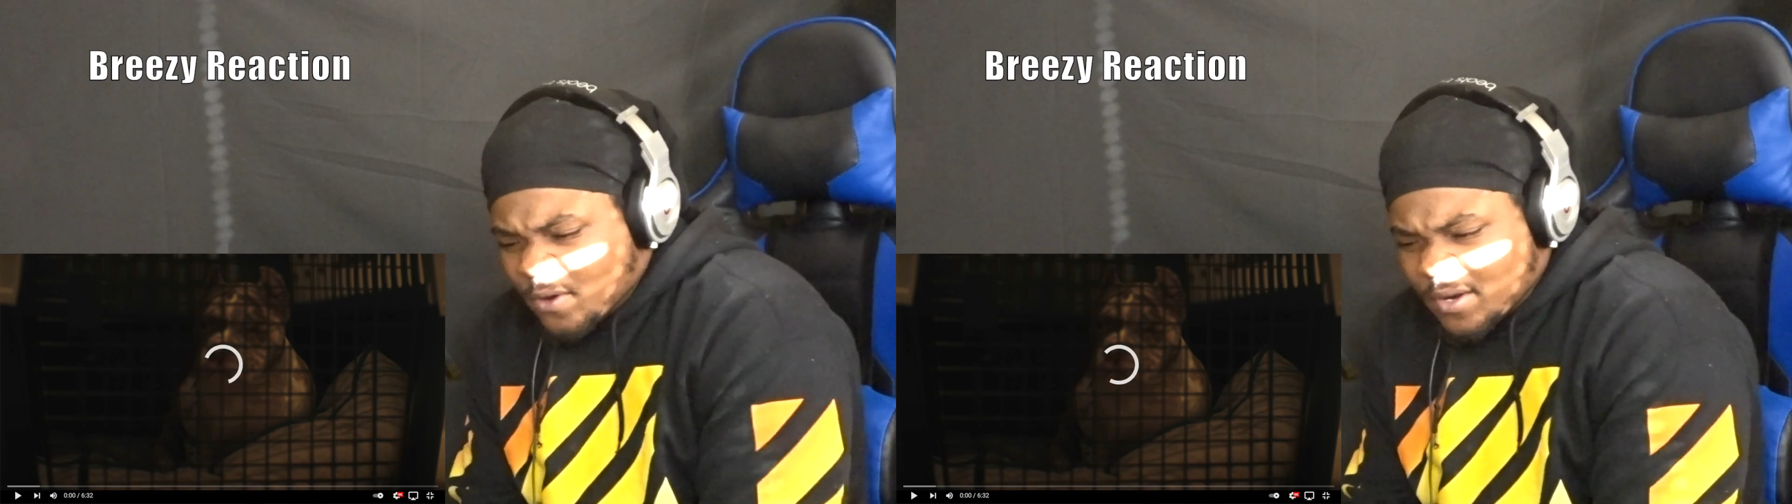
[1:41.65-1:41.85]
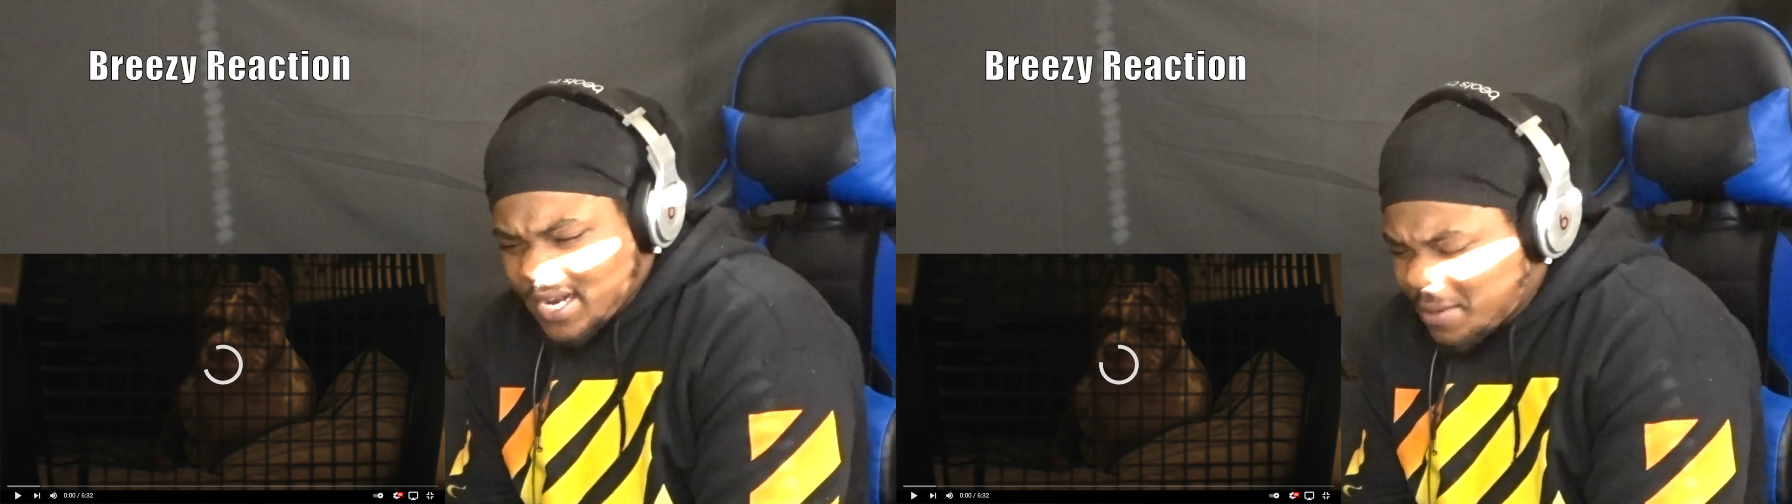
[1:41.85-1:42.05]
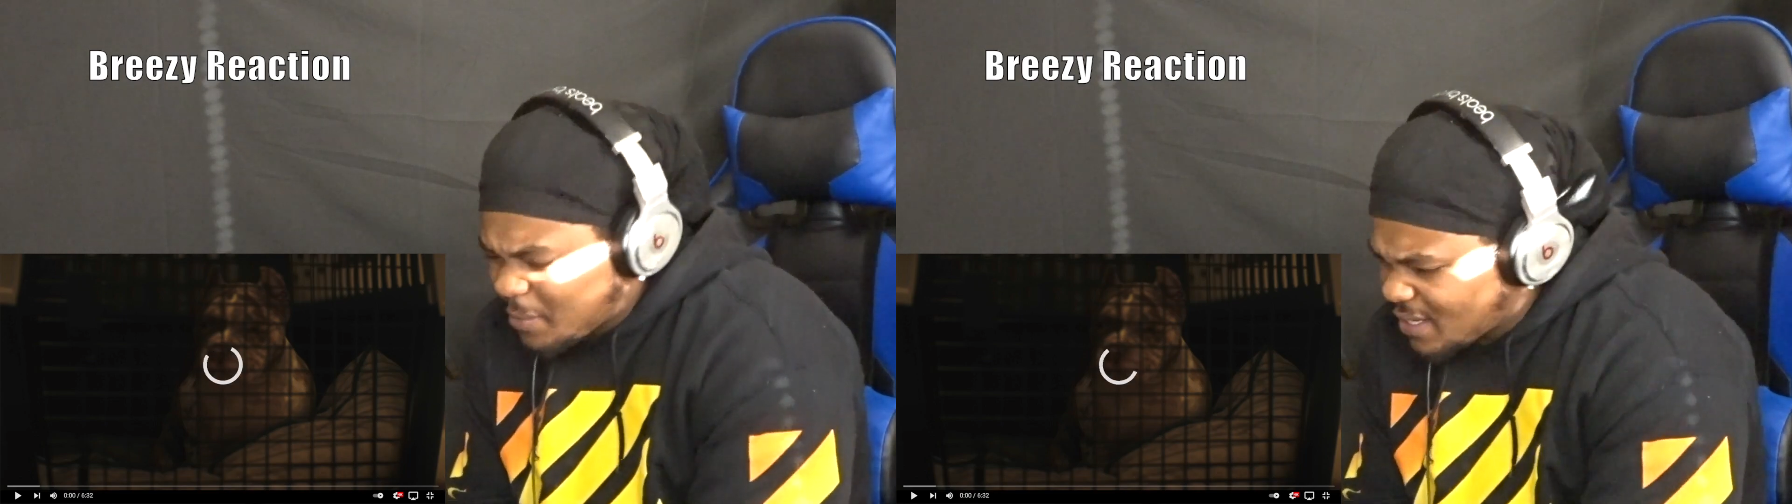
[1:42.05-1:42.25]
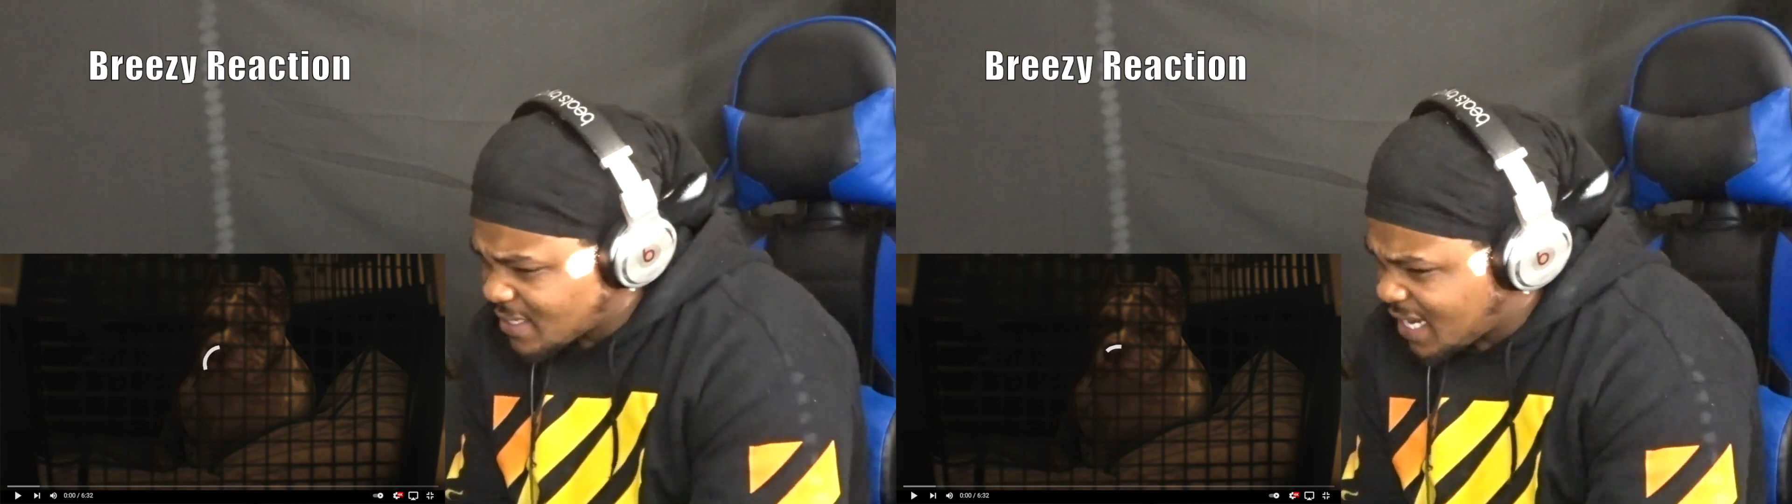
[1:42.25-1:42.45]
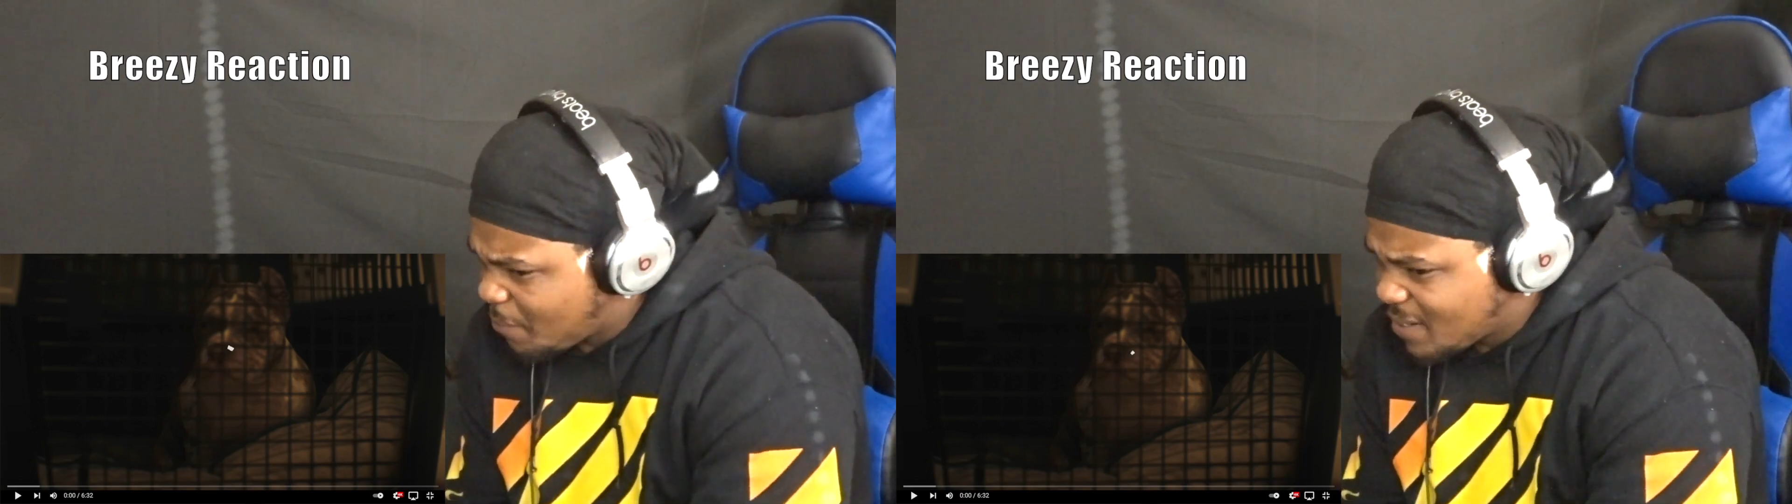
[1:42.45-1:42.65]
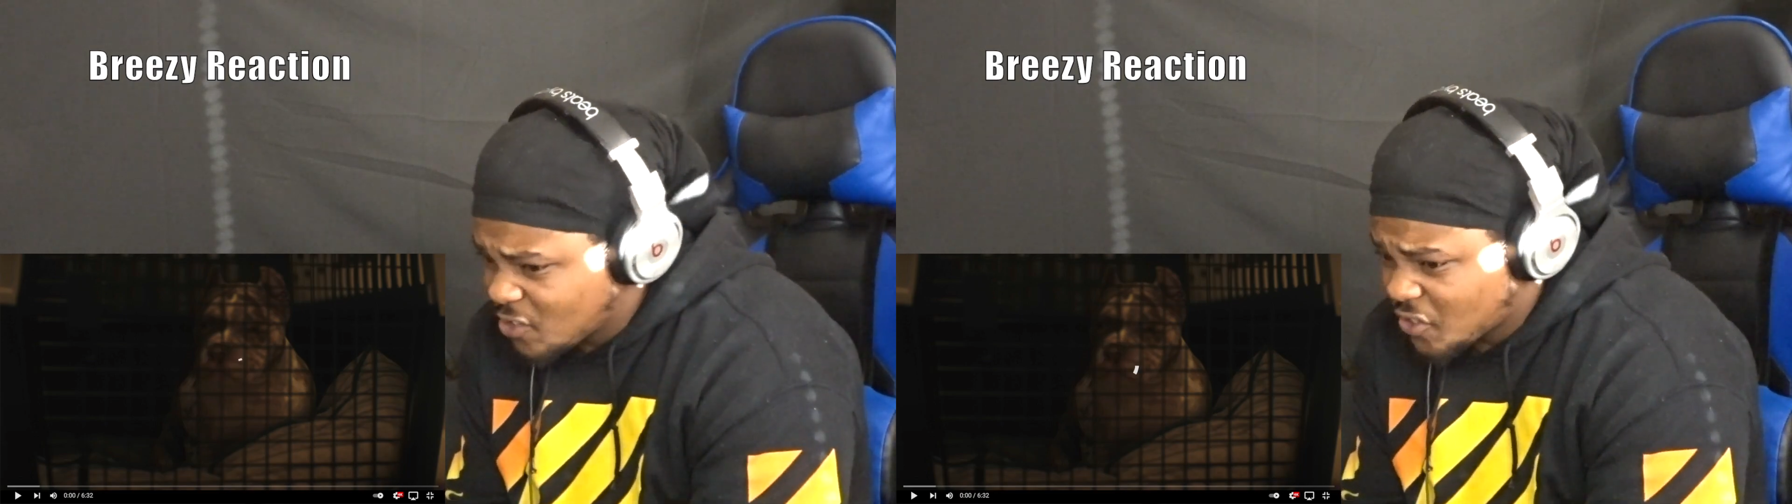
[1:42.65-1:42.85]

or not because I've been